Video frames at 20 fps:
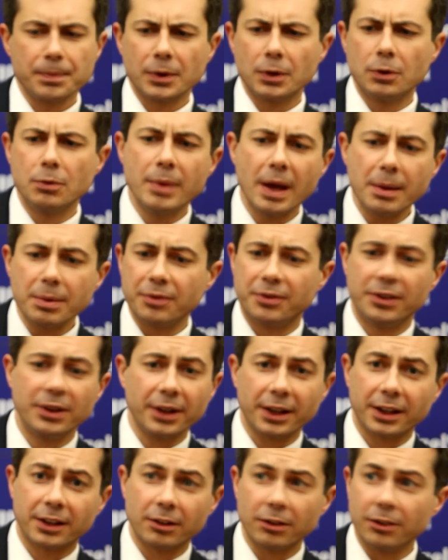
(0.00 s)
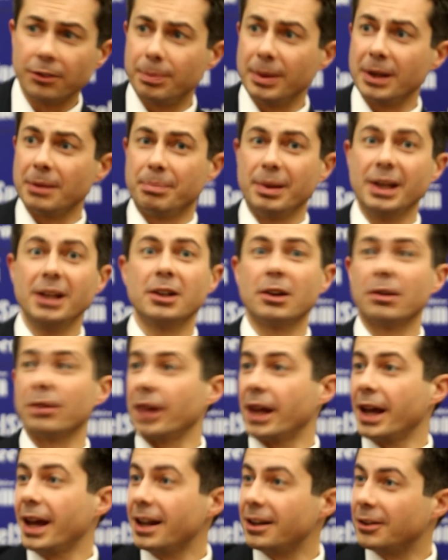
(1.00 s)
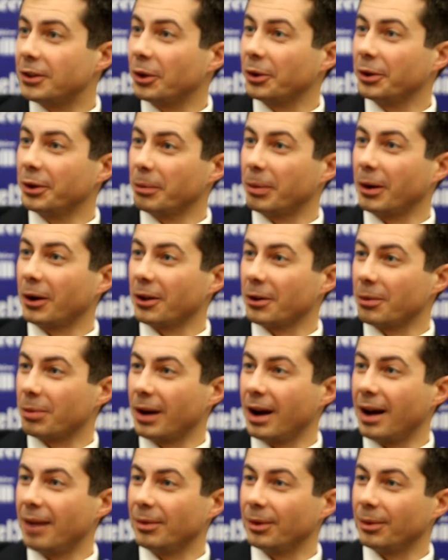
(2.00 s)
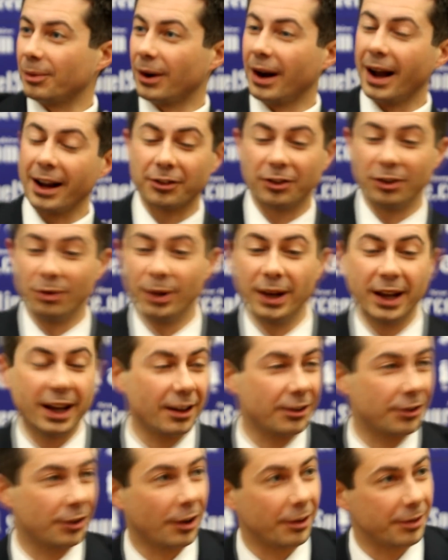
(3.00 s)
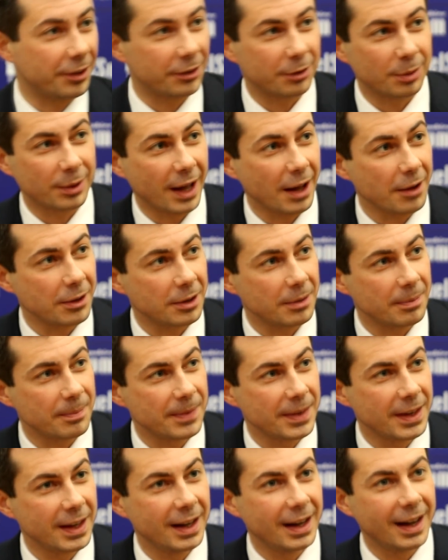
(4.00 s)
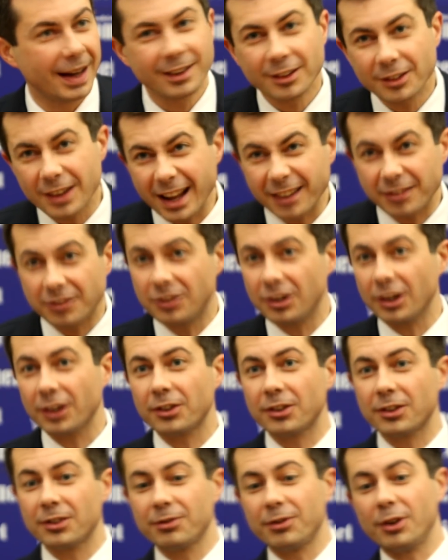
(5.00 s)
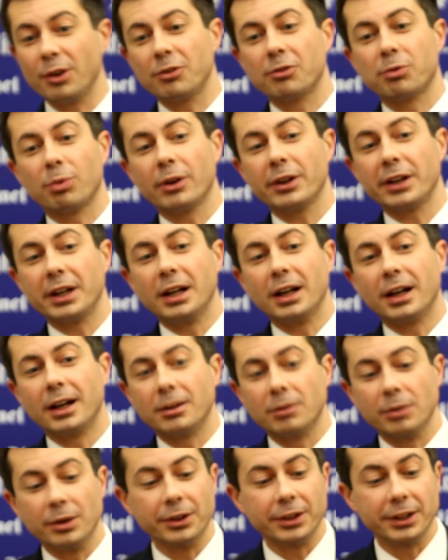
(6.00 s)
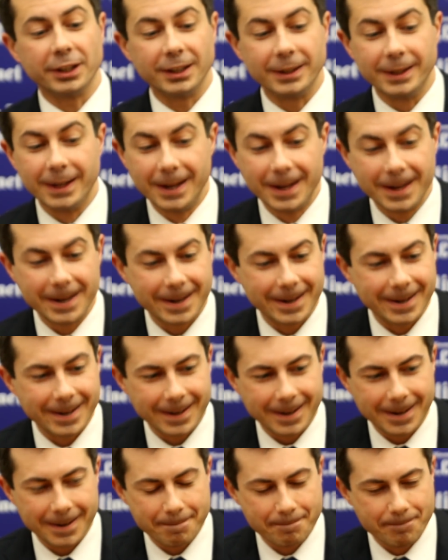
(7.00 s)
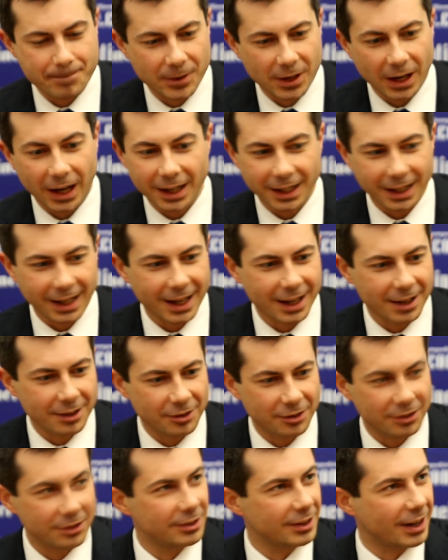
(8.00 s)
who maybe feel like they're just being beaten over the head, told they're part of the problem, where actually we can't solve this without them. And it's not just folks working on really cutting-edge,